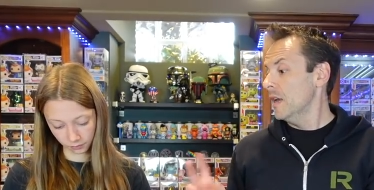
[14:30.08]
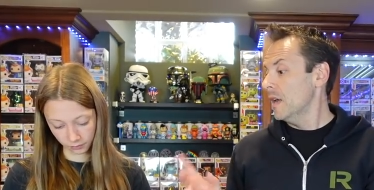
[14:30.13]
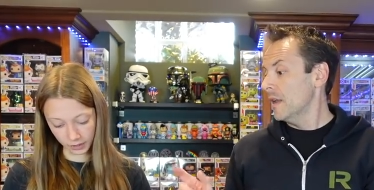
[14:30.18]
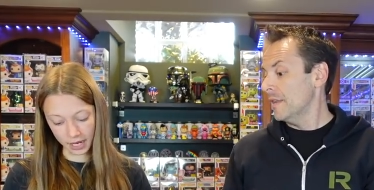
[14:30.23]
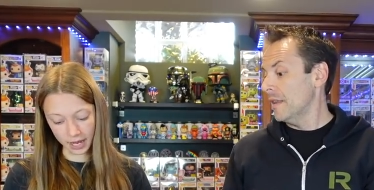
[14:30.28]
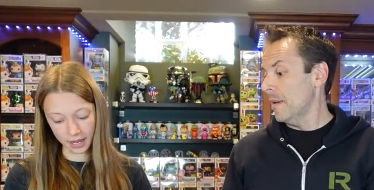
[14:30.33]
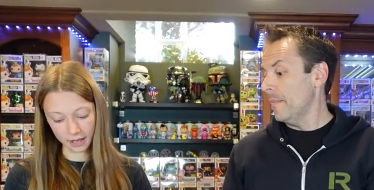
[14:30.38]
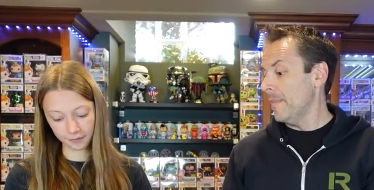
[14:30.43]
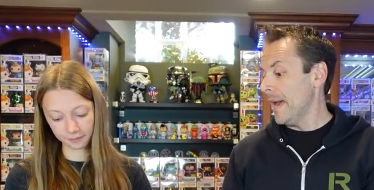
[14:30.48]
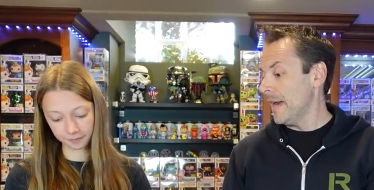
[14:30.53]

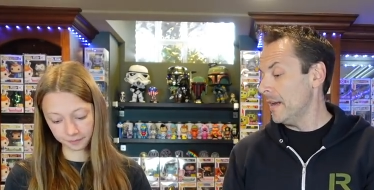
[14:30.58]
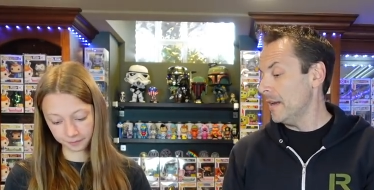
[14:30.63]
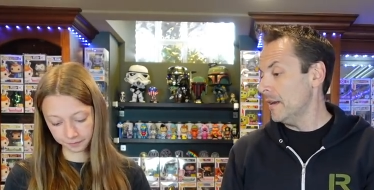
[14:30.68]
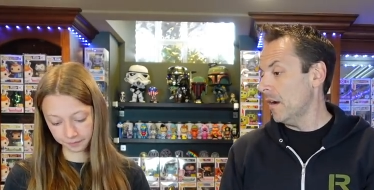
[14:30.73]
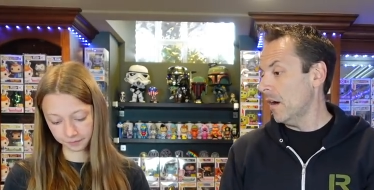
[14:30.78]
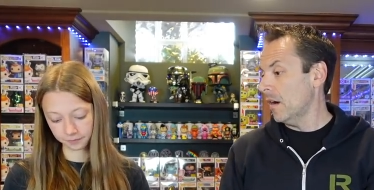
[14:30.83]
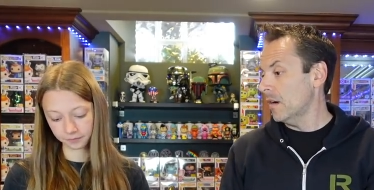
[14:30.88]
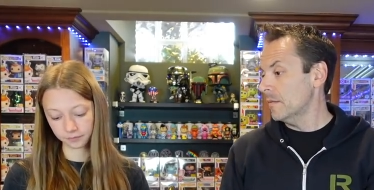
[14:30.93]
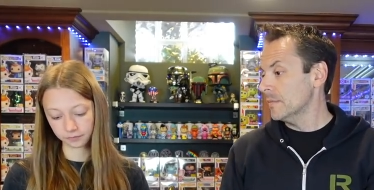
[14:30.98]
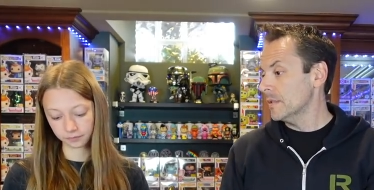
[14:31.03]
Speaker 1: than Man at
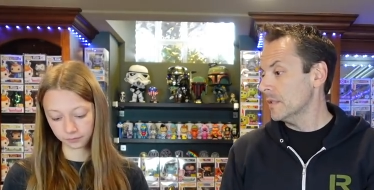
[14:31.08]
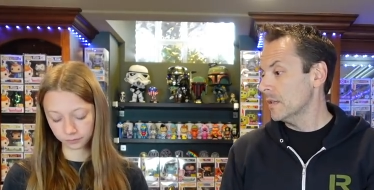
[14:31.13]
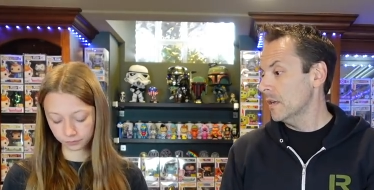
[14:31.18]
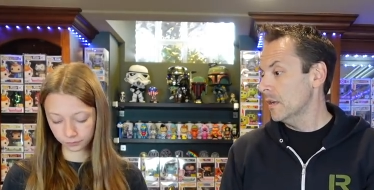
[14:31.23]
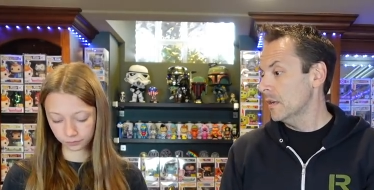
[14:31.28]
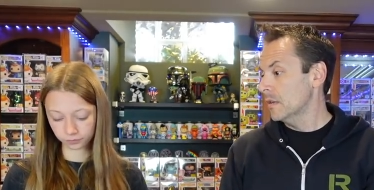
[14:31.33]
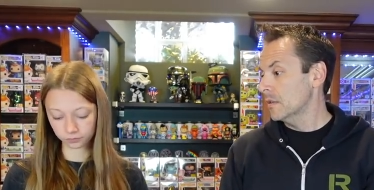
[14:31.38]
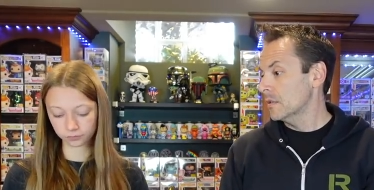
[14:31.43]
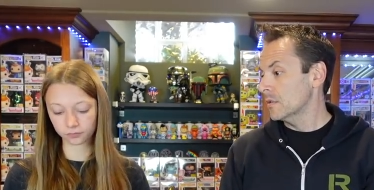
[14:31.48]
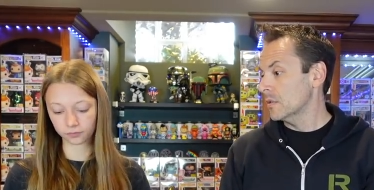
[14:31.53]
Arms.
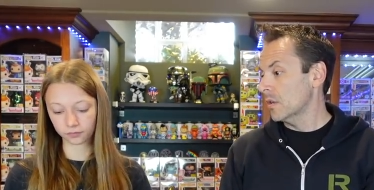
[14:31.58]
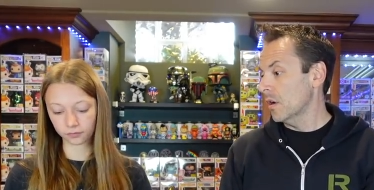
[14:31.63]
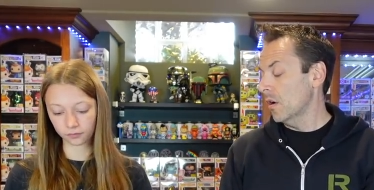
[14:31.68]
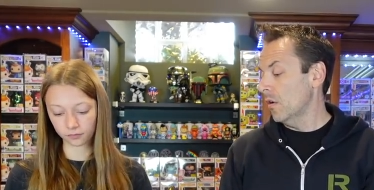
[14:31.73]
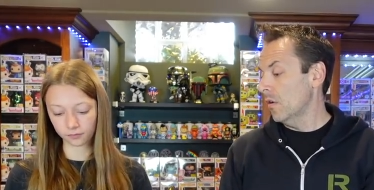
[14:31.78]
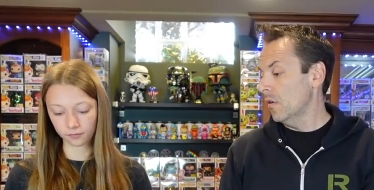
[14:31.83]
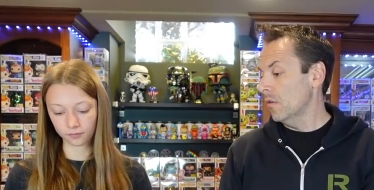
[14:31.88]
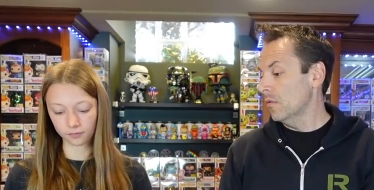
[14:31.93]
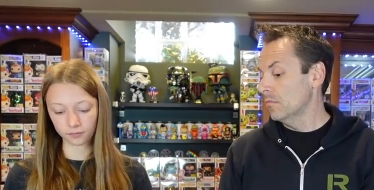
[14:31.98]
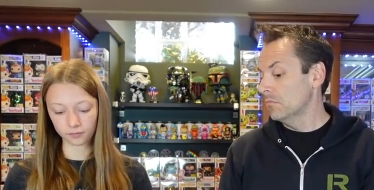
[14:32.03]

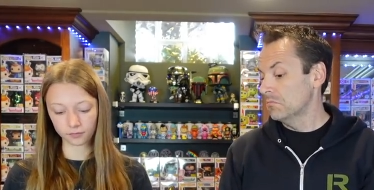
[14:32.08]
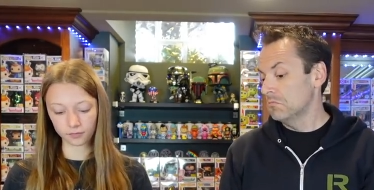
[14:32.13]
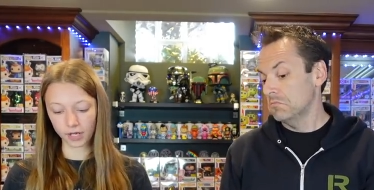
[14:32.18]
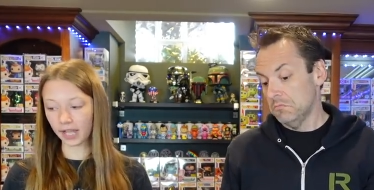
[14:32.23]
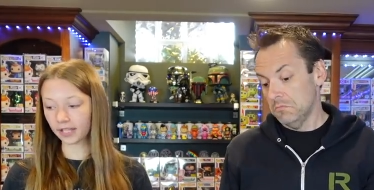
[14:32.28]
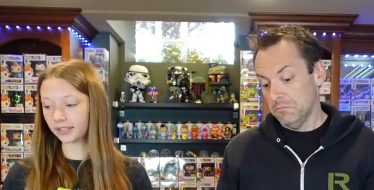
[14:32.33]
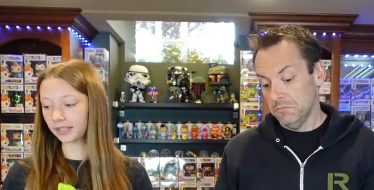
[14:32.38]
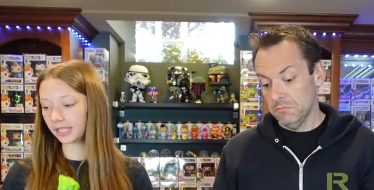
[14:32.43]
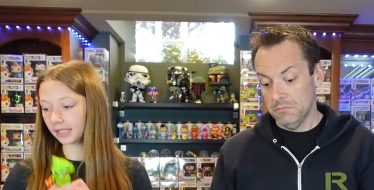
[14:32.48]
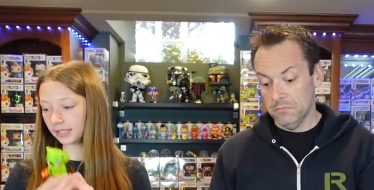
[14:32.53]
So
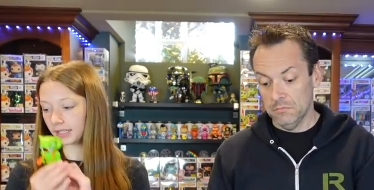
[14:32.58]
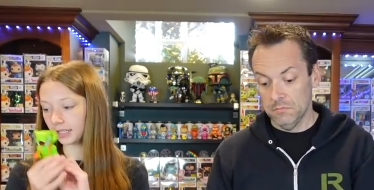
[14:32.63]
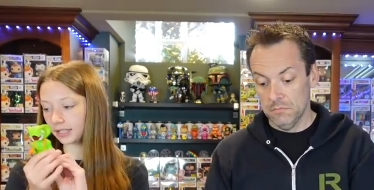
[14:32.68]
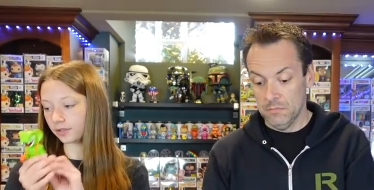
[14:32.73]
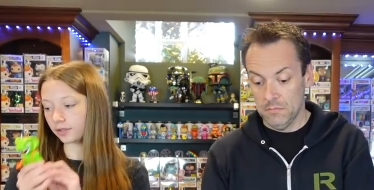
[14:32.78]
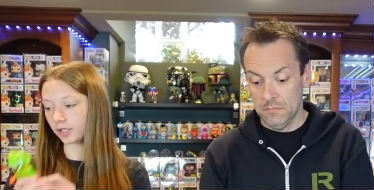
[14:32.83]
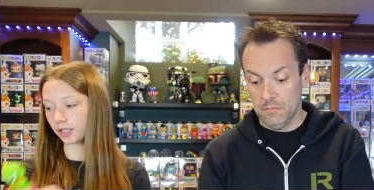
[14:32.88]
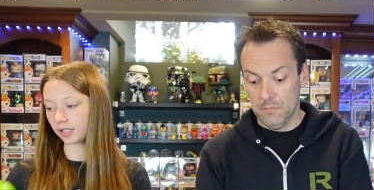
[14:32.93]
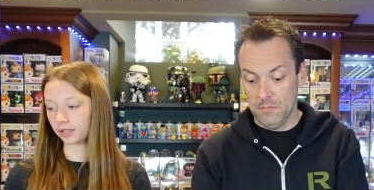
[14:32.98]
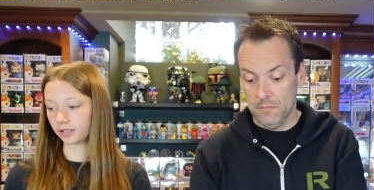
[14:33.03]
I think this
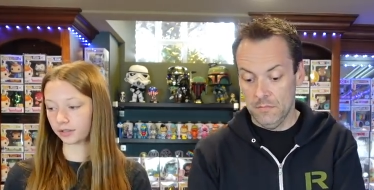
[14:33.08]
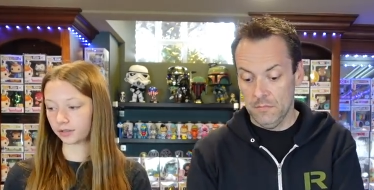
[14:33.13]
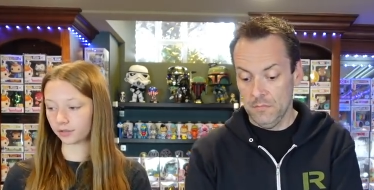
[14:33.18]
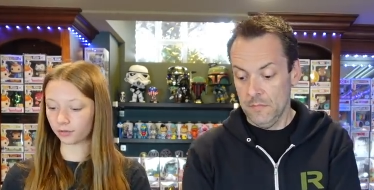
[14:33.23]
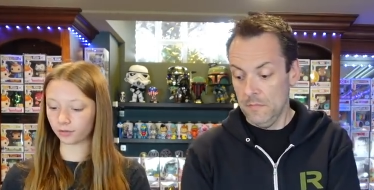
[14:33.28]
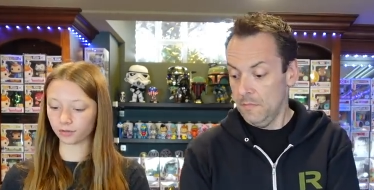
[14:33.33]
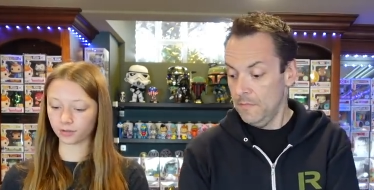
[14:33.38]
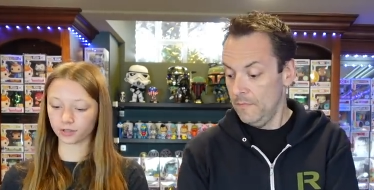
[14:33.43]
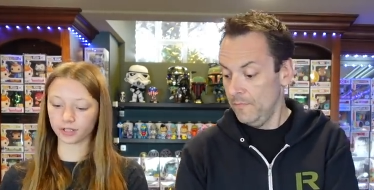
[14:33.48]
chase is cooler